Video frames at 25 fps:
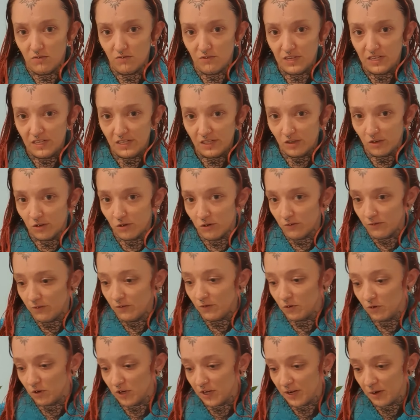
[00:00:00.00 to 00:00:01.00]
rings off
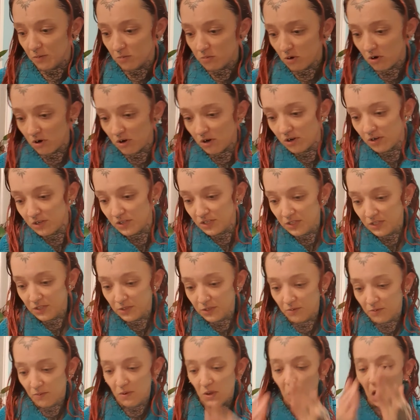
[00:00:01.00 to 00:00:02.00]
where I get product
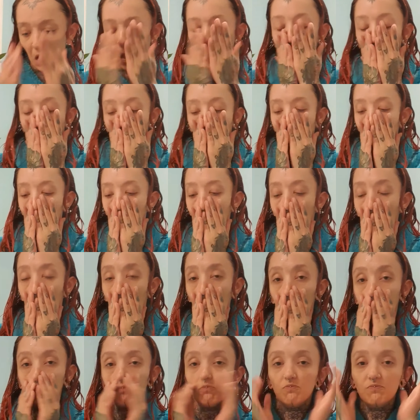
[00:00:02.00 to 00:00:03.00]
in
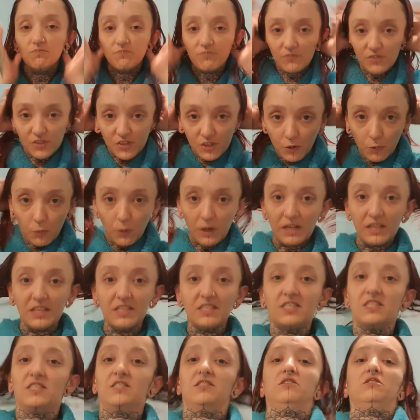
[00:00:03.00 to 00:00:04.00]
there. So when
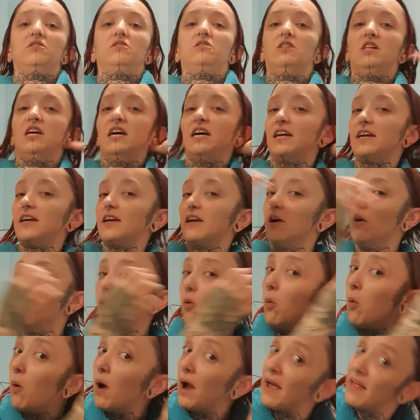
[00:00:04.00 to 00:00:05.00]
it's still like
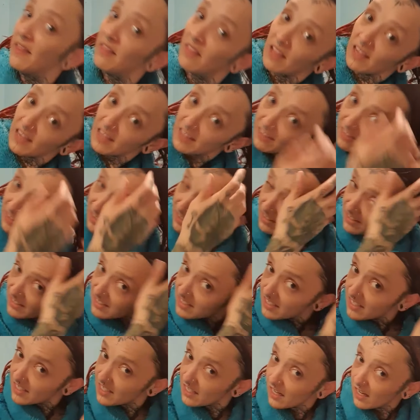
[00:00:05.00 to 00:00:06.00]
wet like
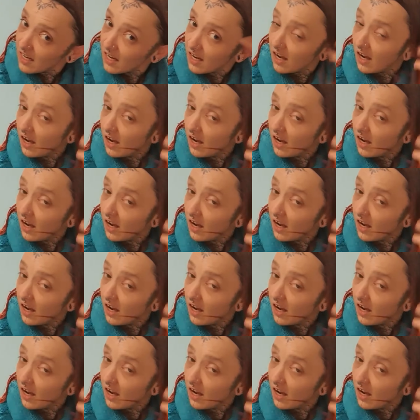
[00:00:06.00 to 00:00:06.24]
this,